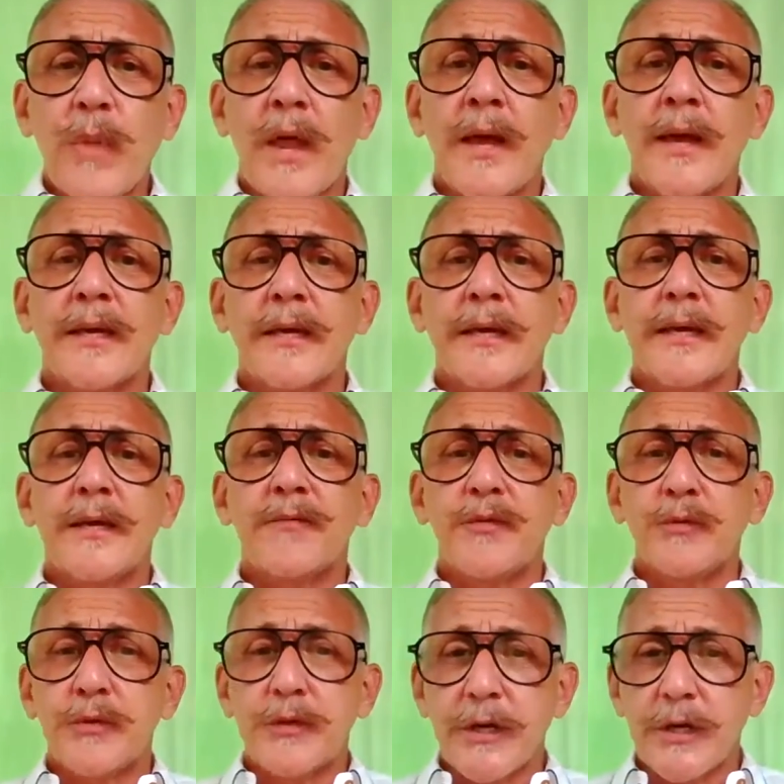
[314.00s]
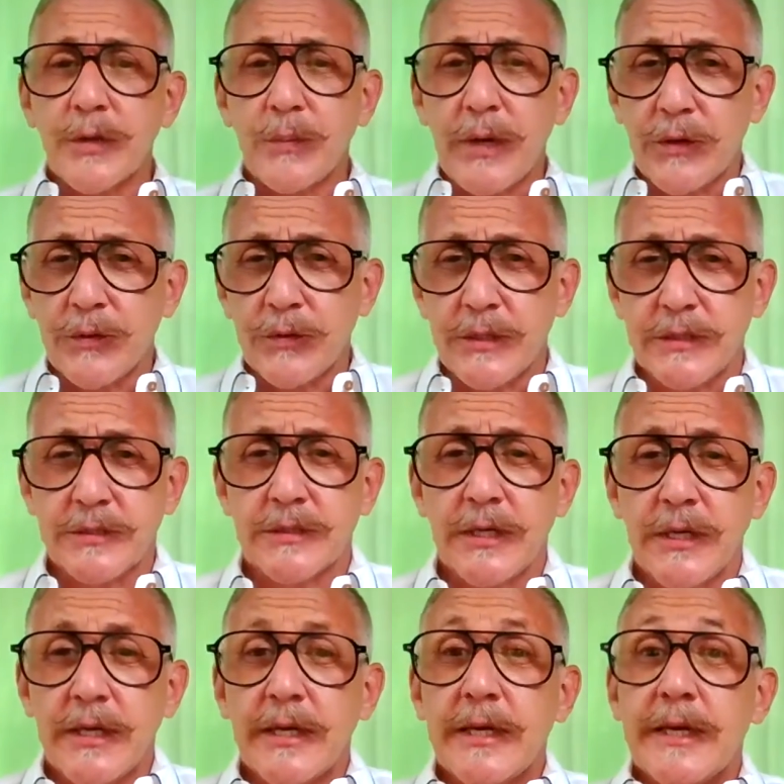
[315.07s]
And if you think about this
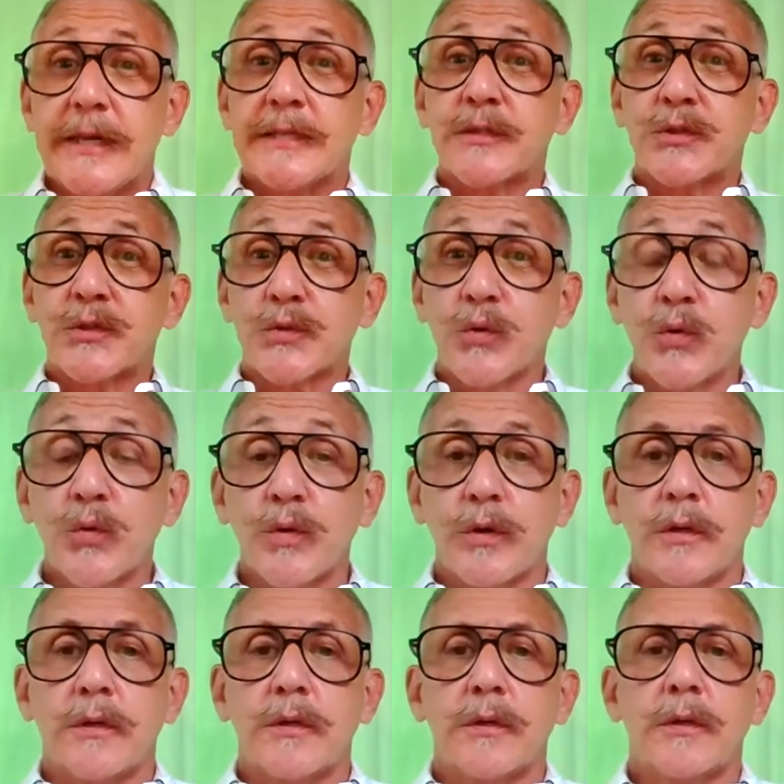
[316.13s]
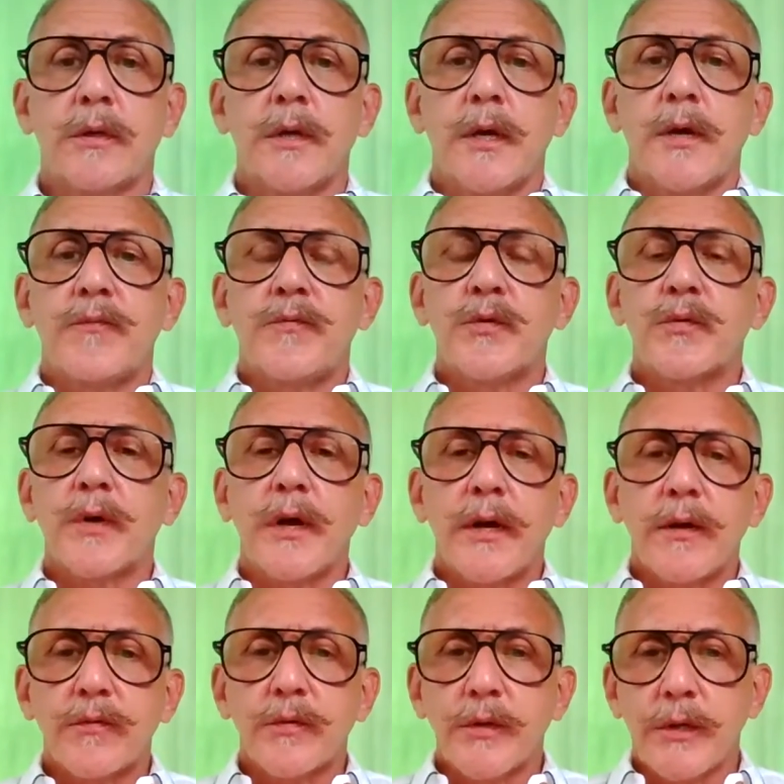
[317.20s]
at school, if you're
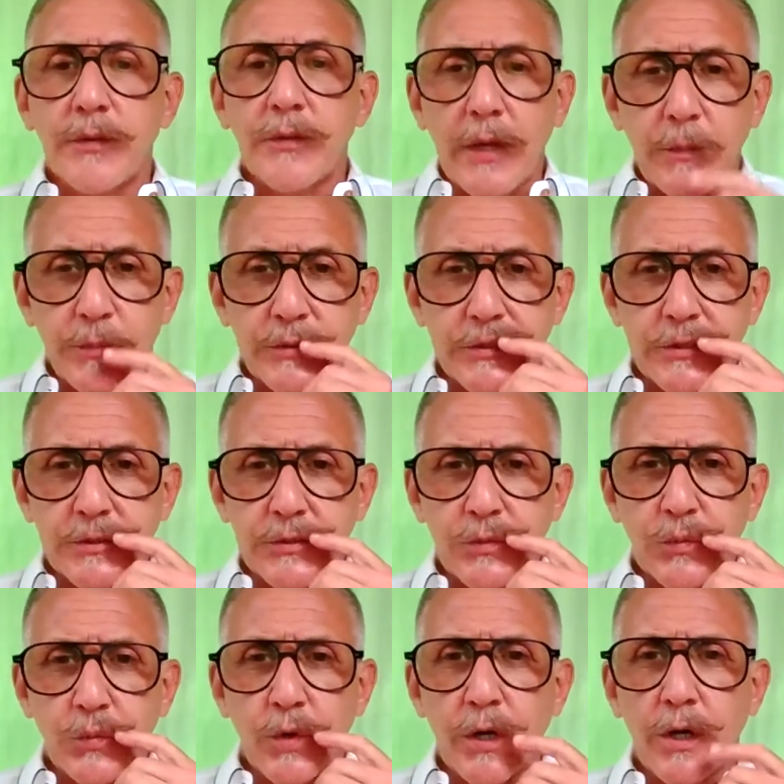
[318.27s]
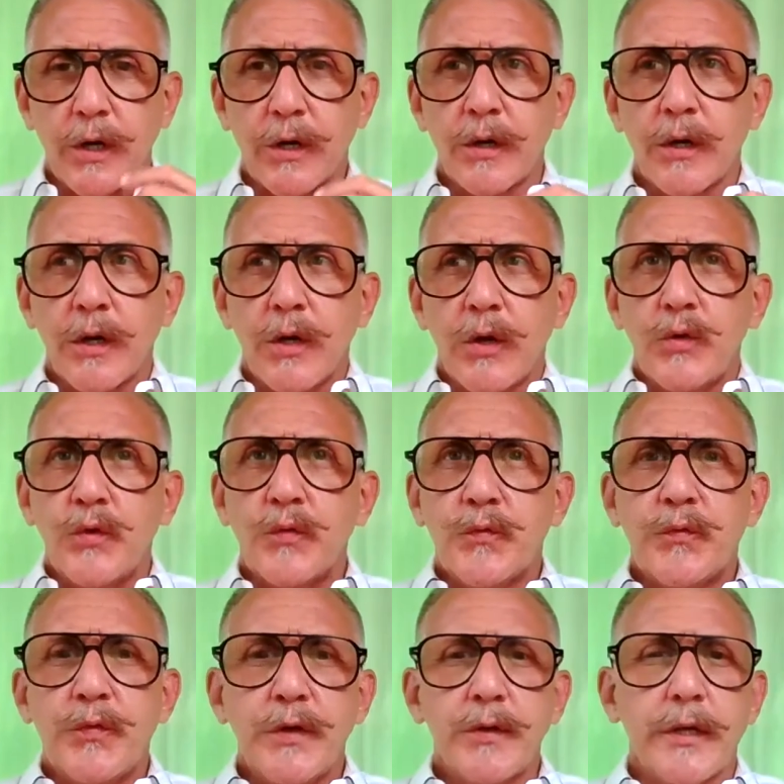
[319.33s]
ever in that position where you
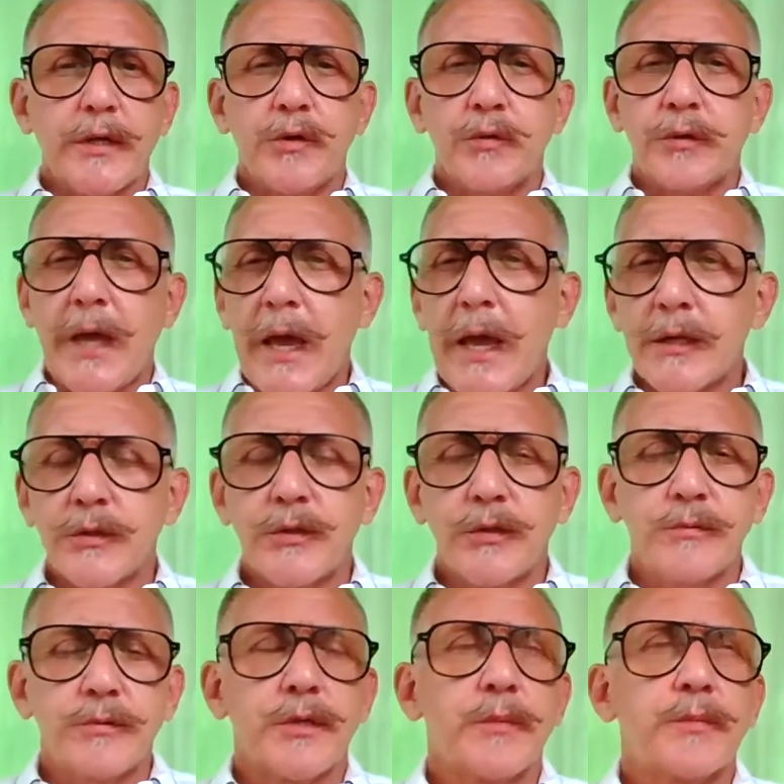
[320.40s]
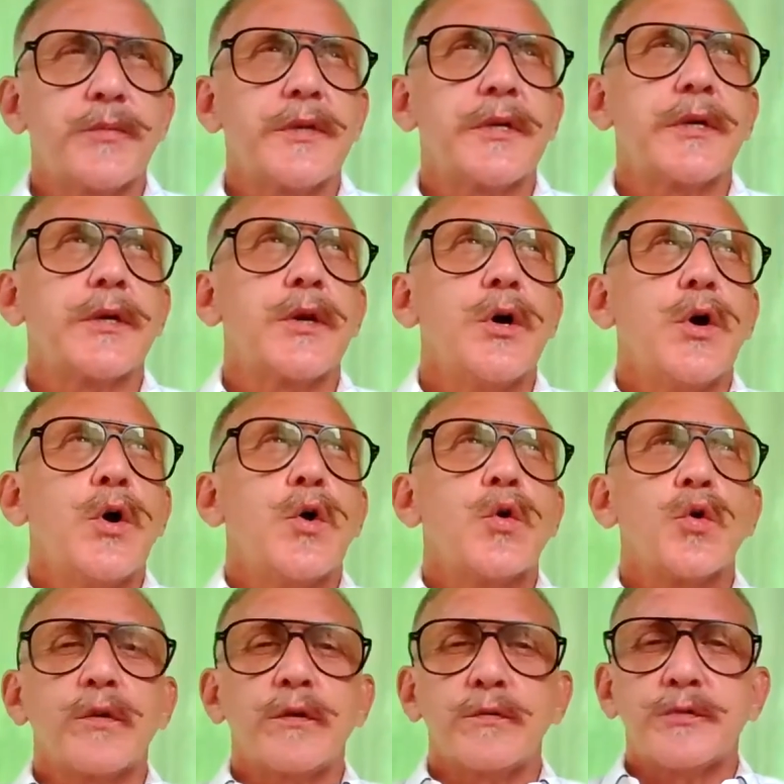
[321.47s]
feel like you can't do something,
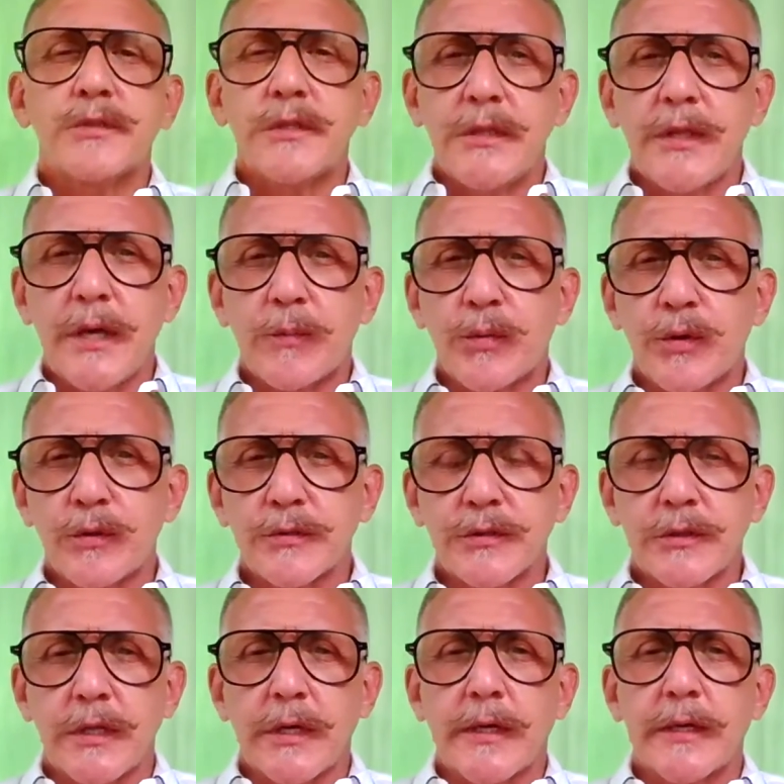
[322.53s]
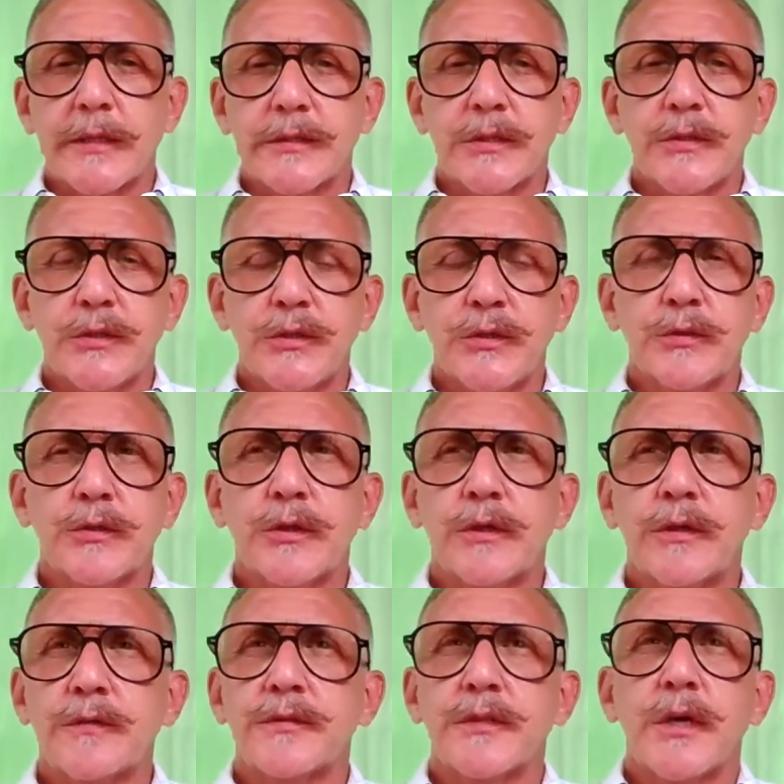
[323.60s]
or you see that person that gets under your
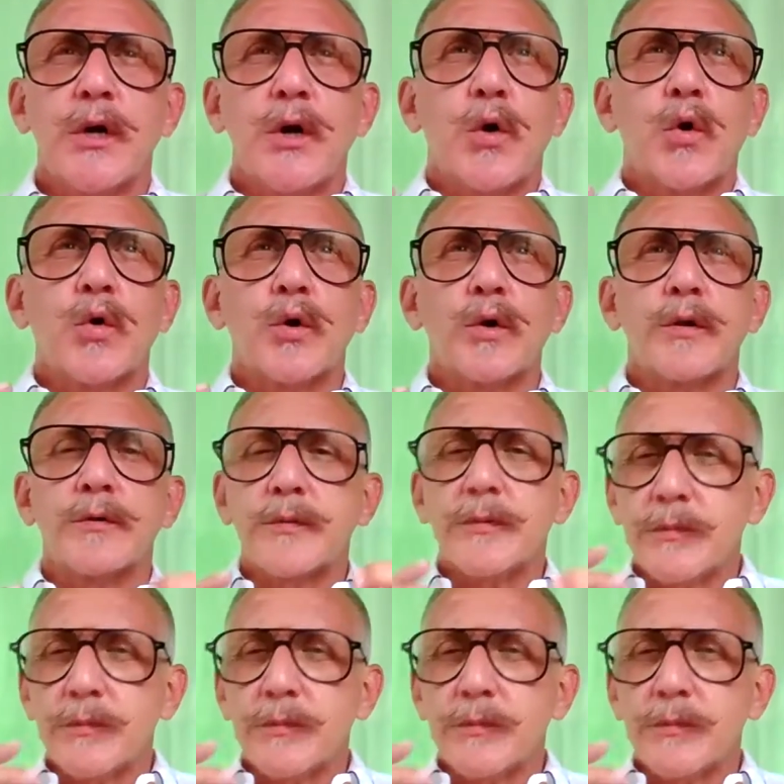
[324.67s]
nerves or